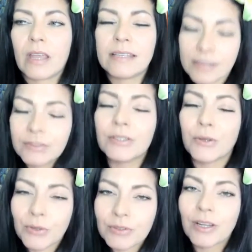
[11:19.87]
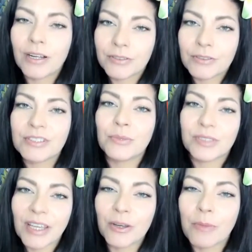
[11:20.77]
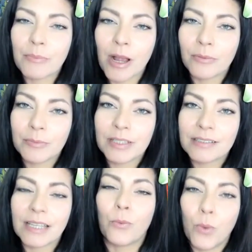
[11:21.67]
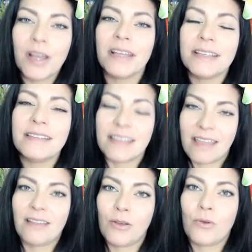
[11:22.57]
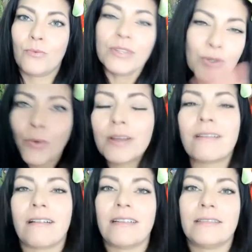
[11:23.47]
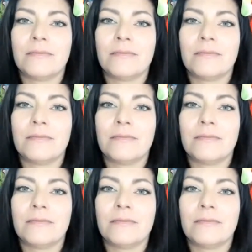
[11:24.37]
I still need to go to the doctor to see what the hell my problem is. Like, what is it? What's going on?